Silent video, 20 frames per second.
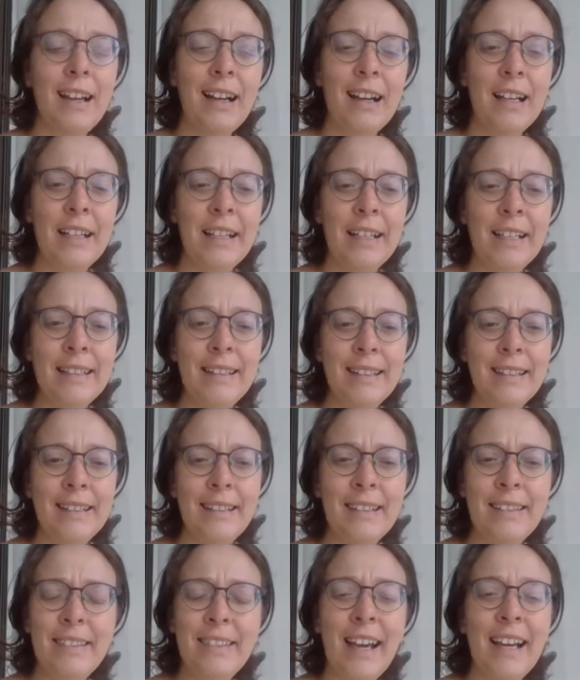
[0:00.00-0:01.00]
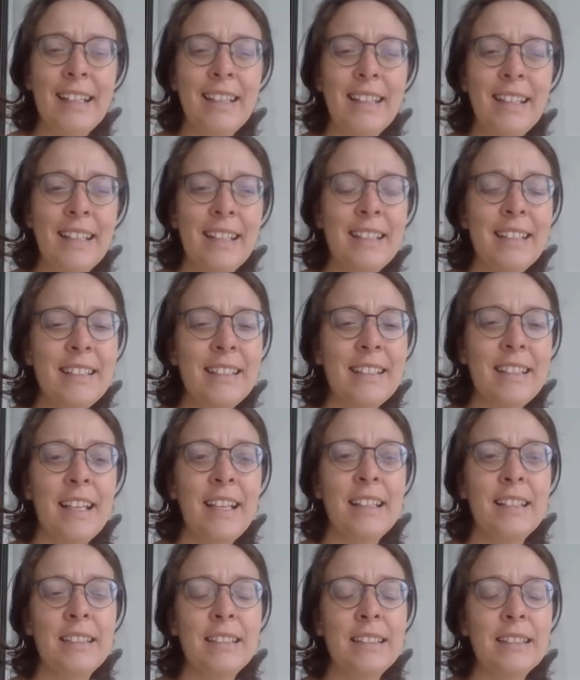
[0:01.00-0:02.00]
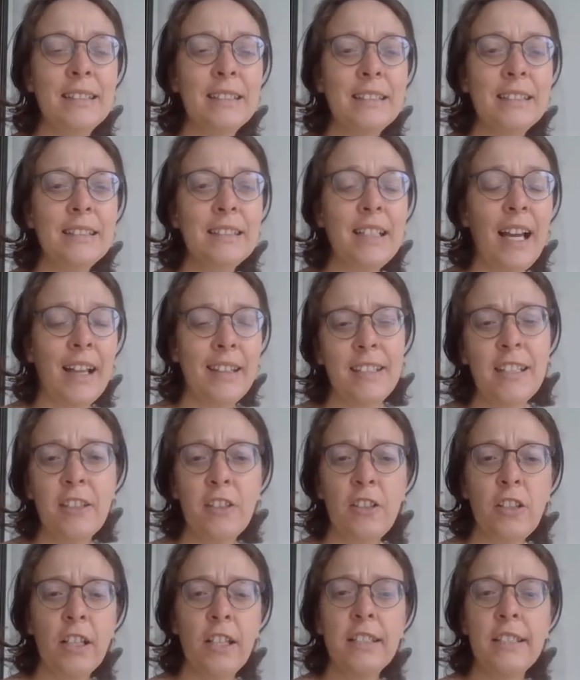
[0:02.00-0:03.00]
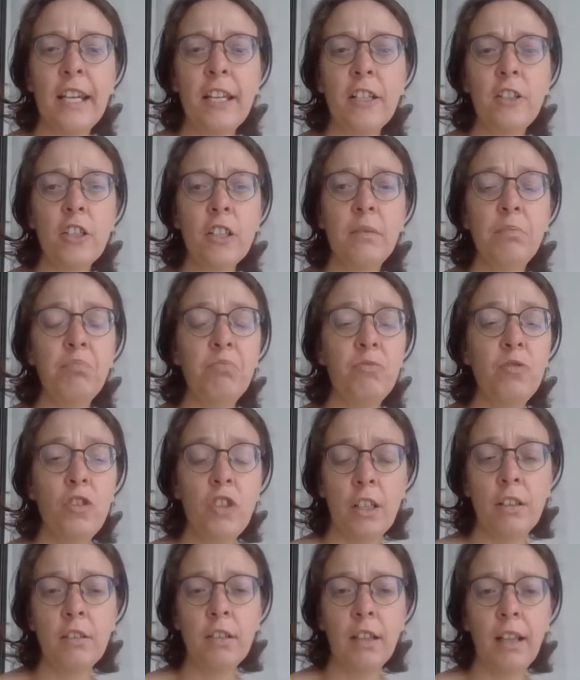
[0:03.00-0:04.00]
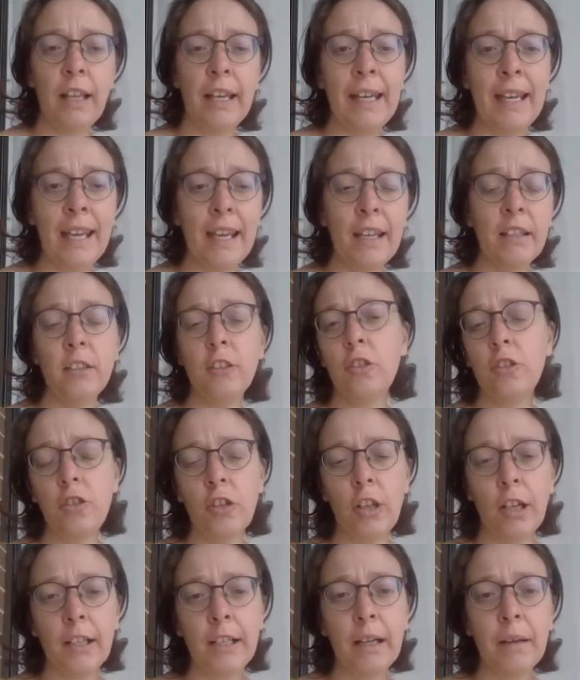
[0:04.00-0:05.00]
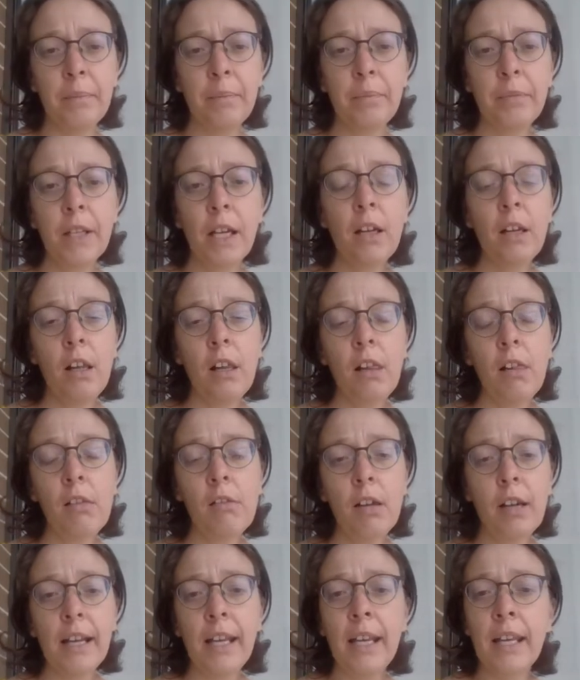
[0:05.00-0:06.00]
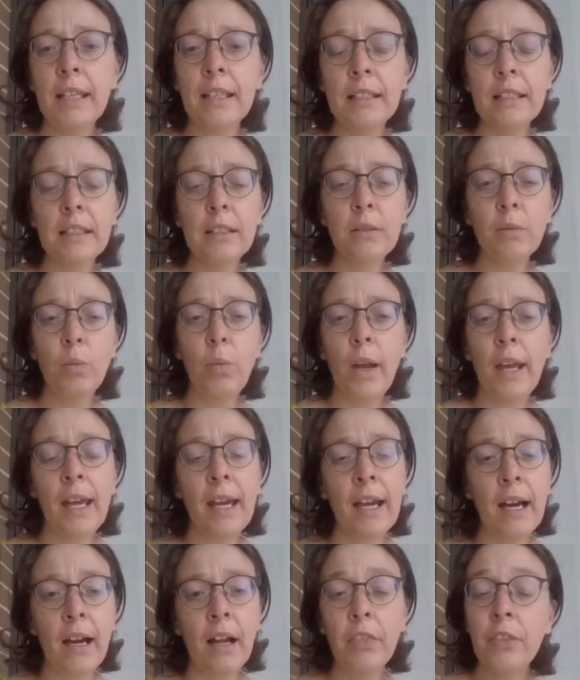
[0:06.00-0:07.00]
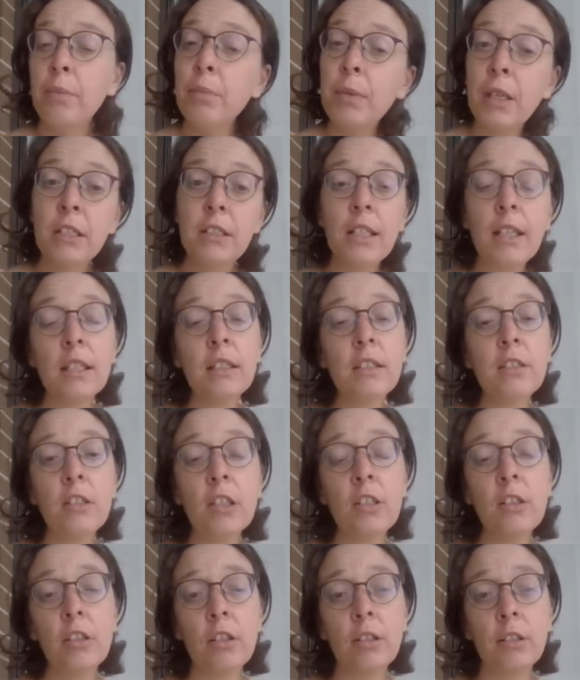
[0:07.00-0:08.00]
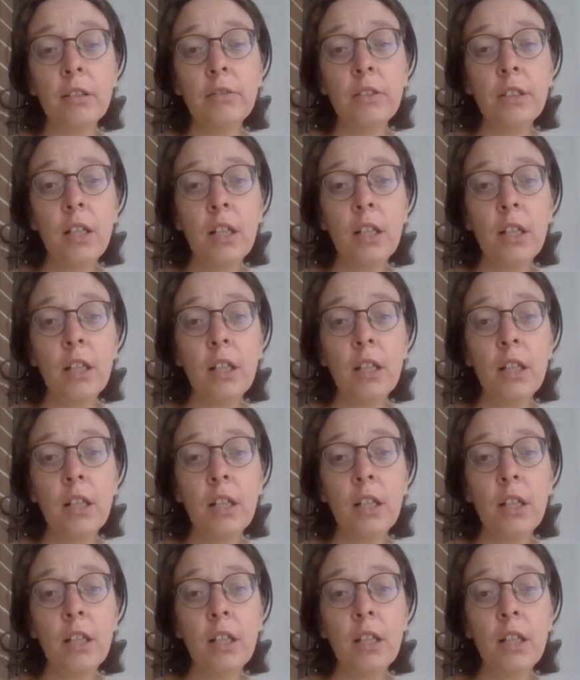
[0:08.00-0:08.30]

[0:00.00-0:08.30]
and that is their a sensory session generally in Australia is where the music is turned off